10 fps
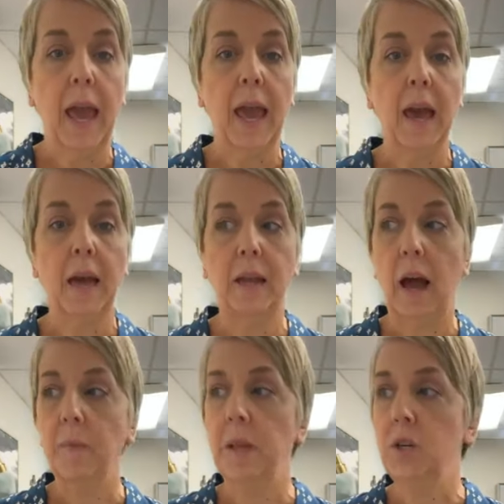And
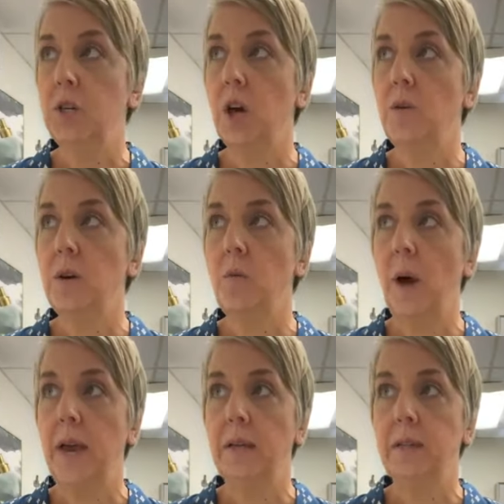I'm going to show you
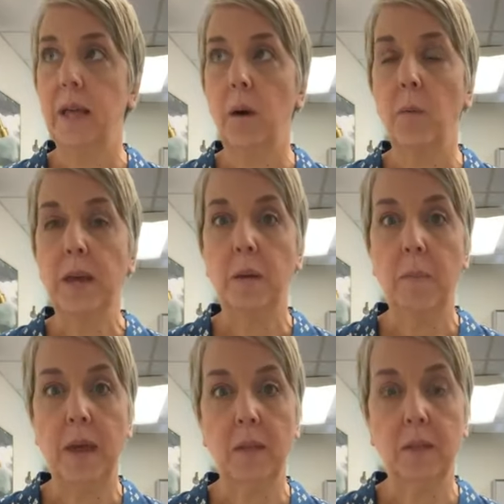ways that we can
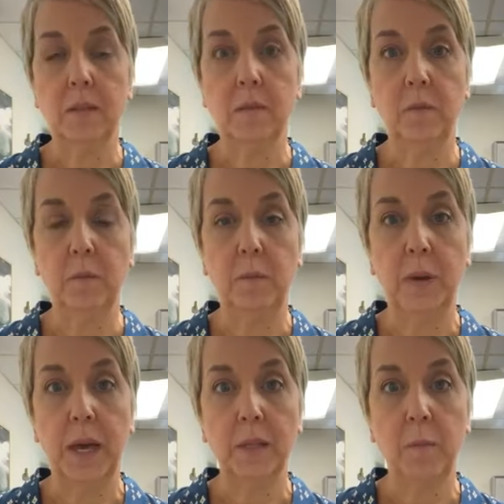make this
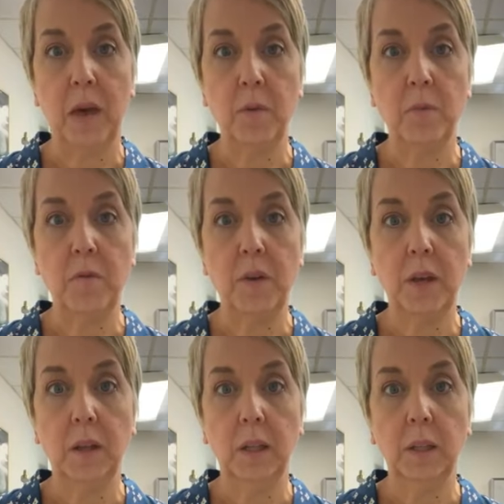guest bathroom
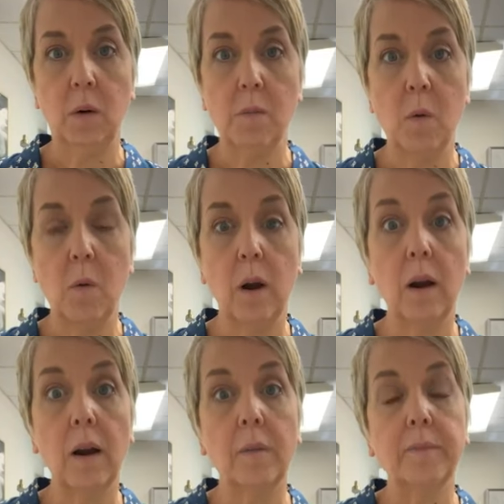feel a little
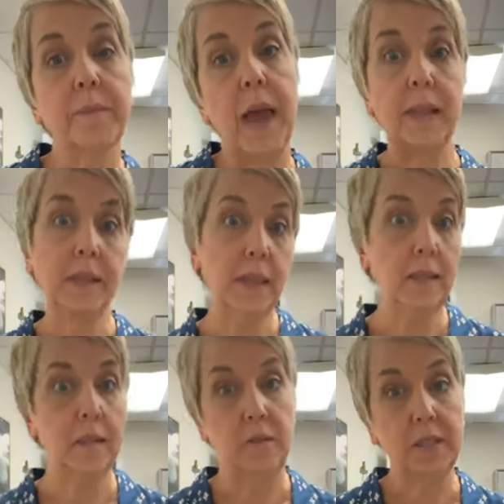more elegant
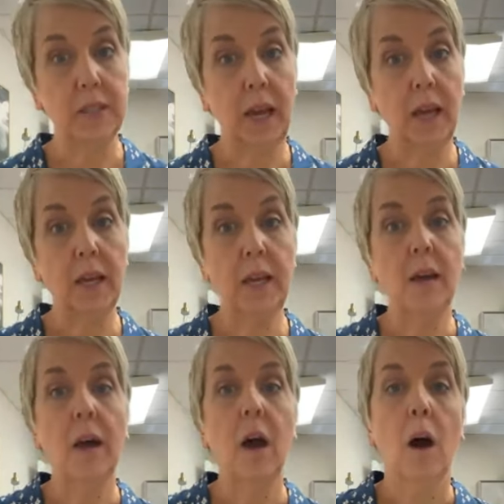and sophisticated,
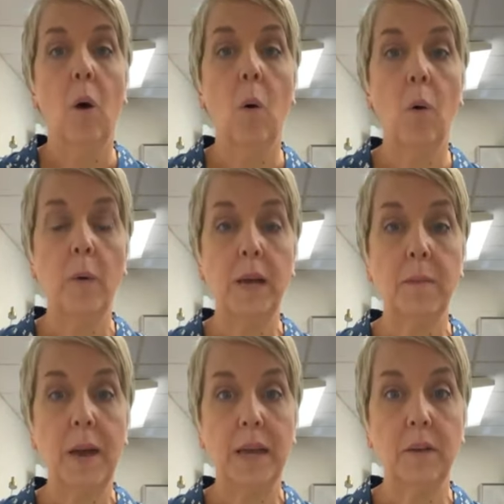or we
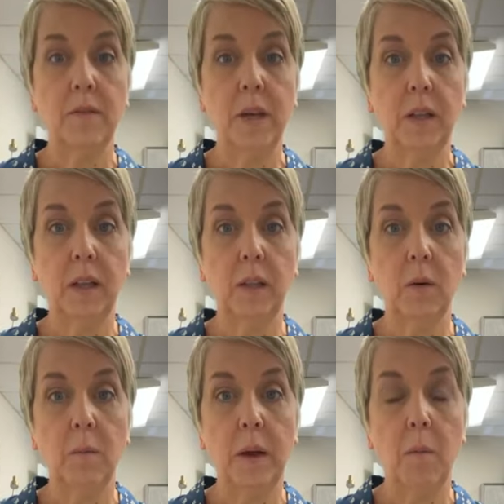can make it feel a
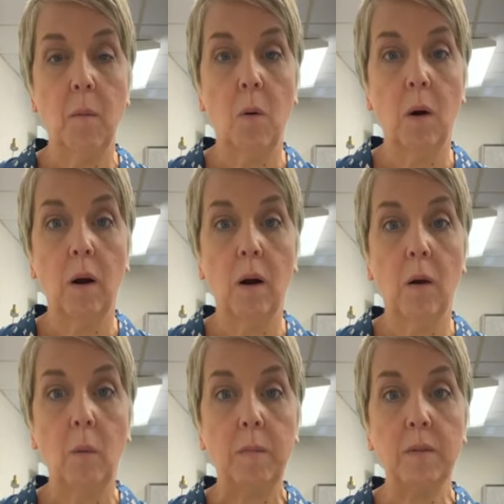little bit
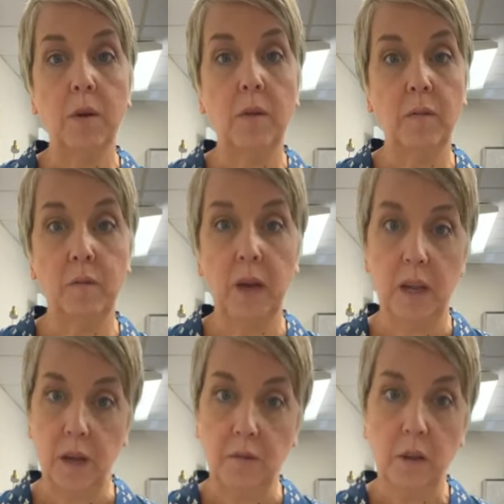more whimsical and
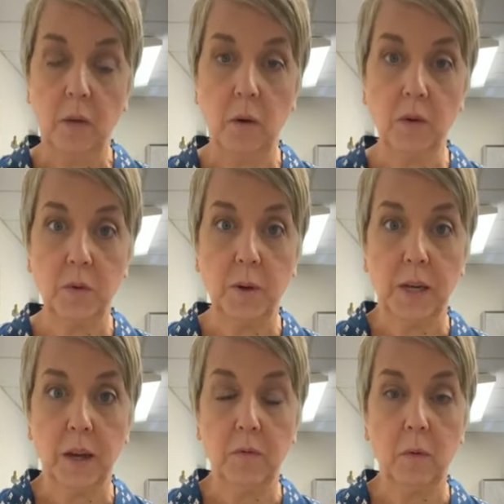fun if you are
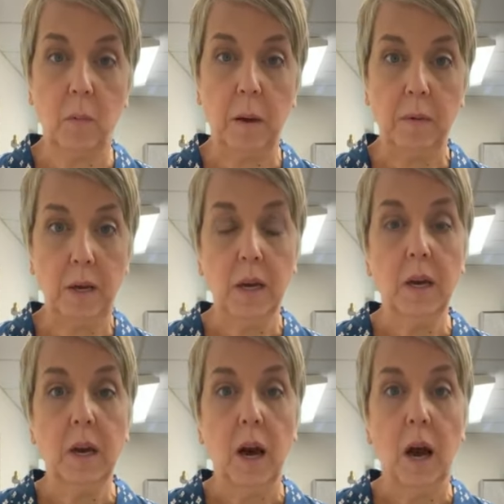doing it for maybe
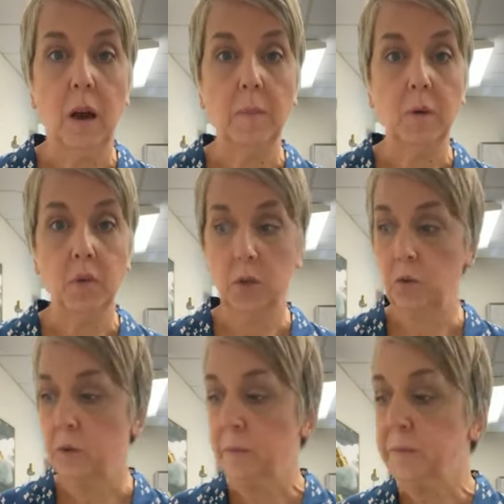your
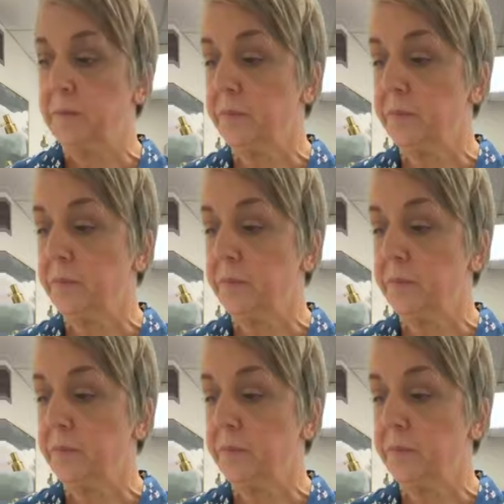children.